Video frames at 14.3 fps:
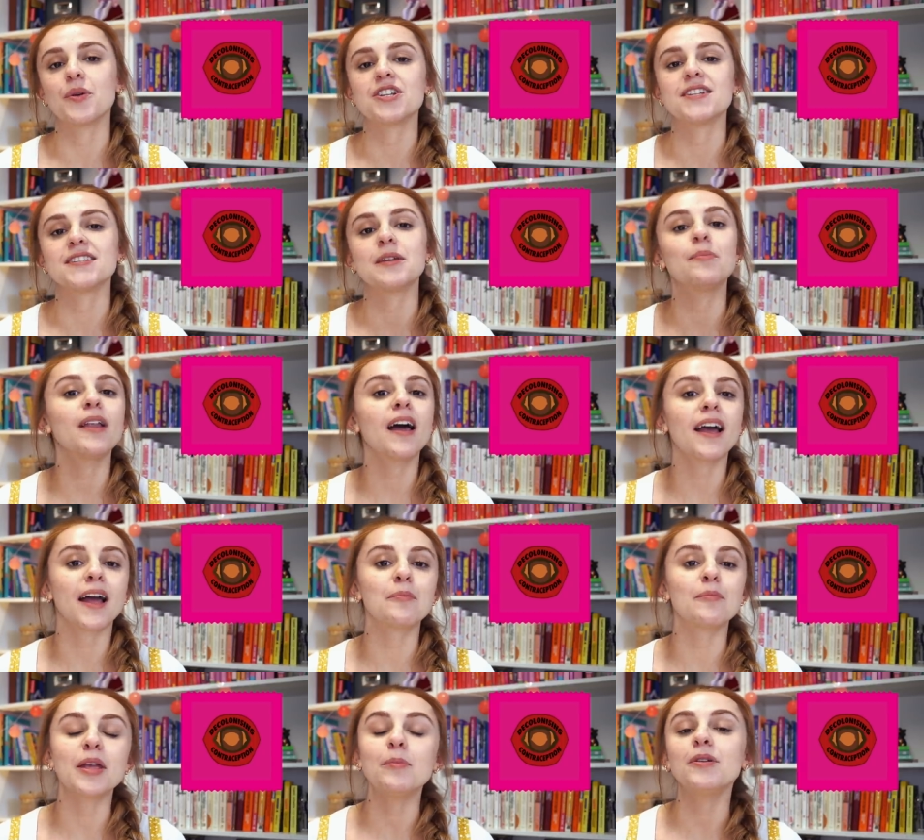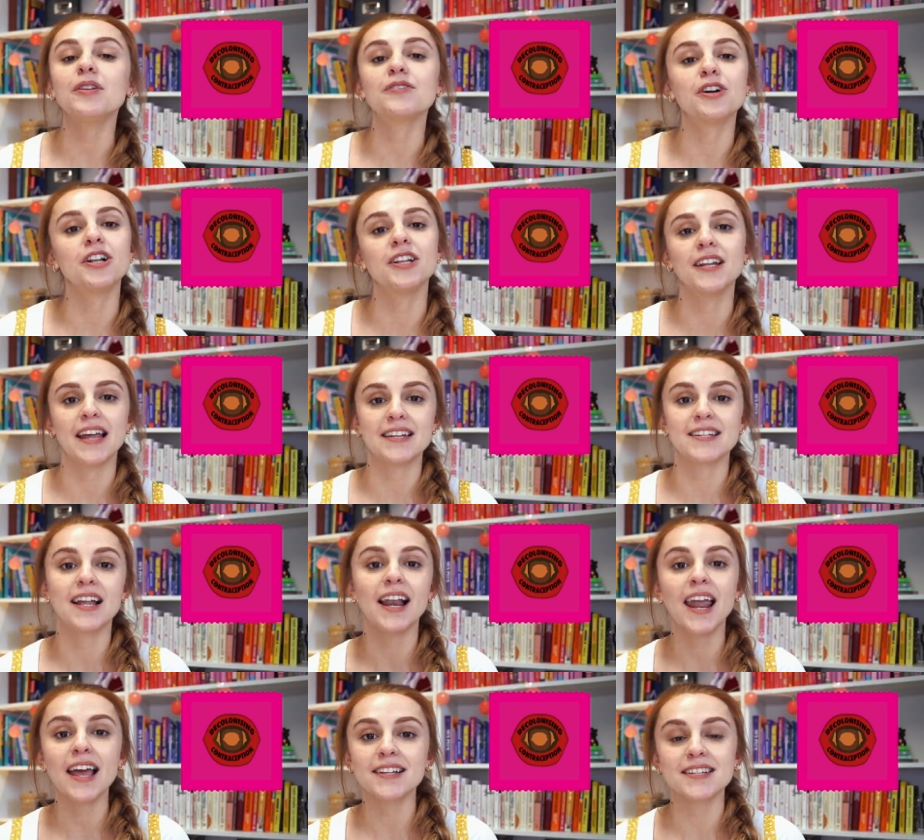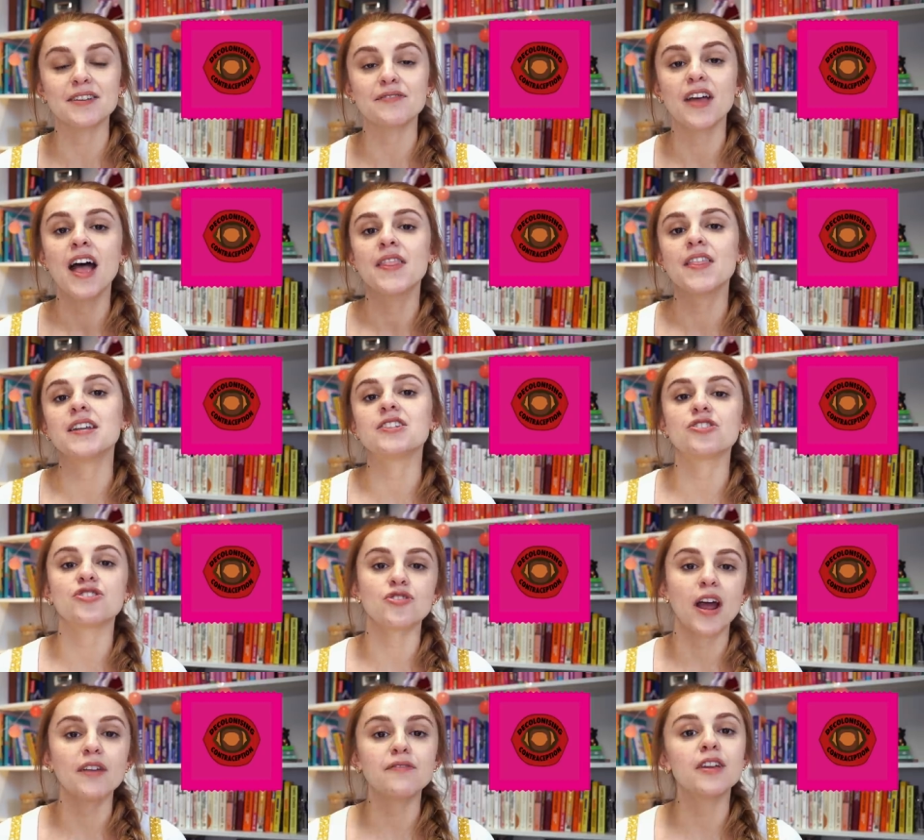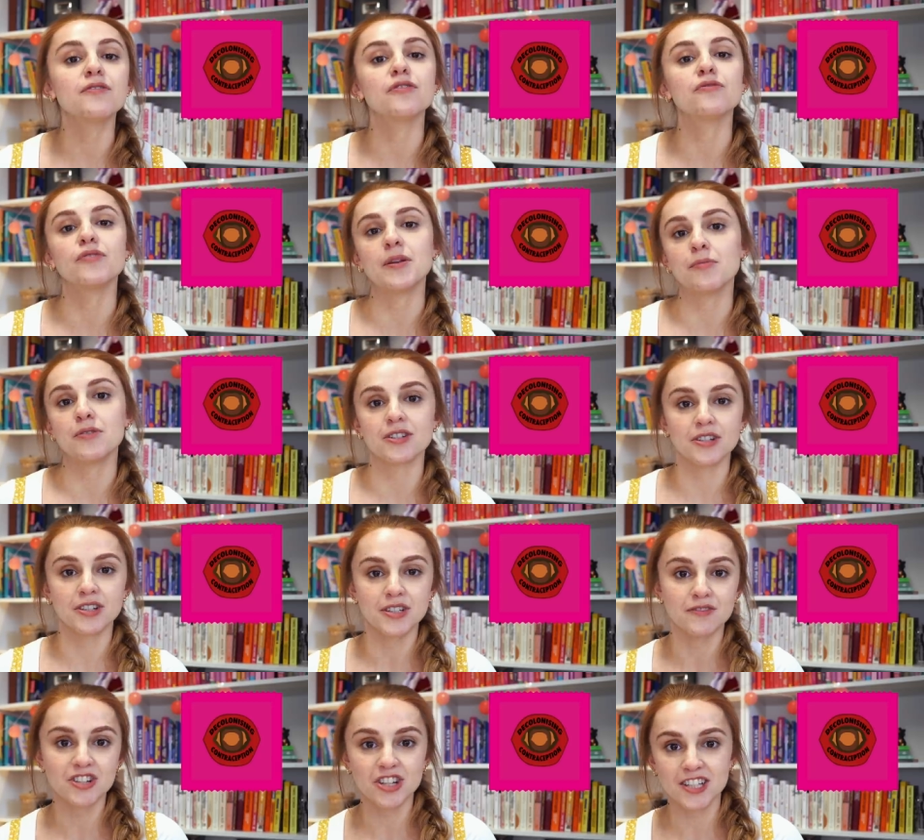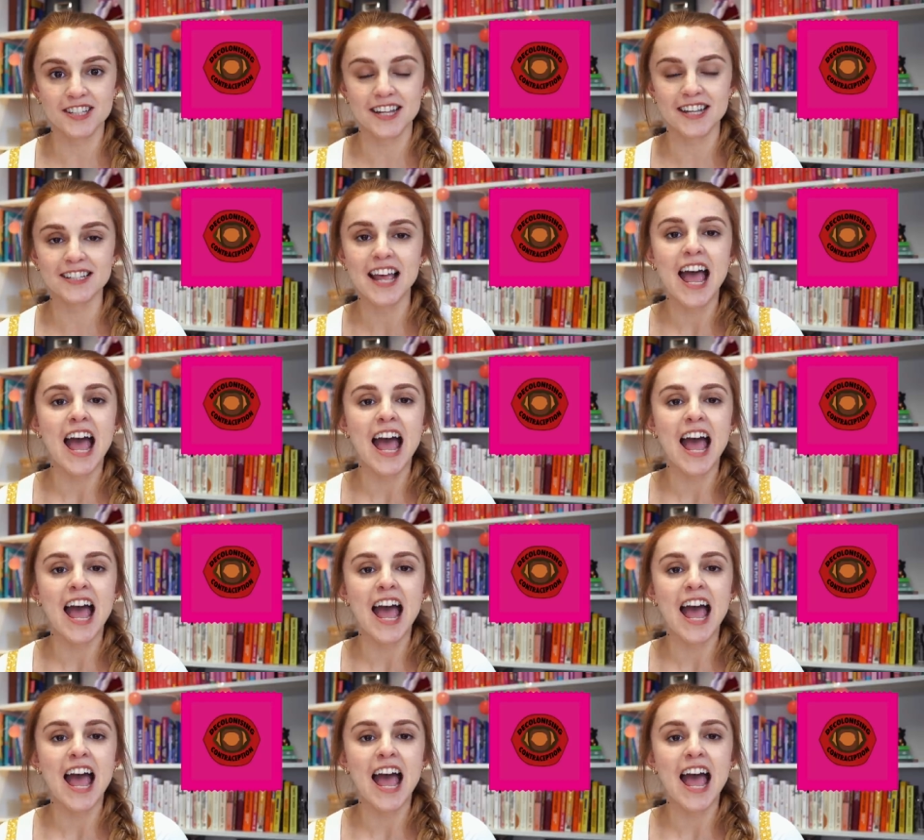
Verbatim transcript: which is a Black and people of colour-led collective that is striving for reproductive justice.